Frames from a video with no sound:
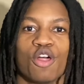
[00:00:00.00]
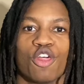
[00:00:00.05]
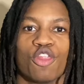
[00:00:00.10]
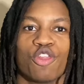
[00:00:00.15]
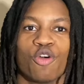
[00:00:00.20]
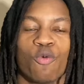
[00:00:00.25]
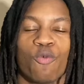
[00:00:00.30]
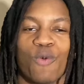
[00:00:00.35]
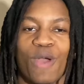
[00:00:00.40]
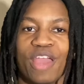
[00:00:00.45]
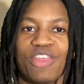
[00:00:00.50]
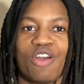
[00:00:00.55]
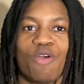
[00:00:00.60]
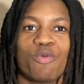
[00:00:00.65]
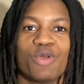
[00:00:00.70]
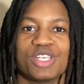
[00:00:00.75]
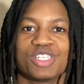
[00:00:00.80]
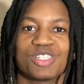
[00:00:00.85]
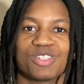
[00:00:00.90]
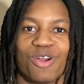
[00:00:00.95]
the way that
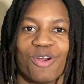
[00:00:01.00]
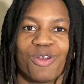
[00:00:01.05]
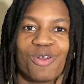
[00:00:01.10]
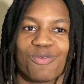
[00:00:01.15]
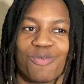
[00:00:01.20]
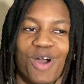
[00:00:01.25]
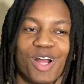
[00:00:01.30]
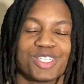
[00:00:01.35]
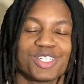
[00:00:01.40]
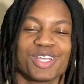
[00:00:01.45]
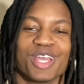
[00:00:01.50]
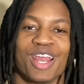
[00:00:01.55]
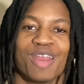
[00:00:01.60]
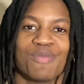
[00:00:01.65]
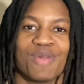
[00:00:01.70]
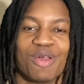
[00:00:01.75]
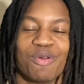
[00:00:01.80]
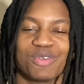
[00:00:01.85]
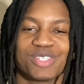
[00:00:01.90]
we started watching anime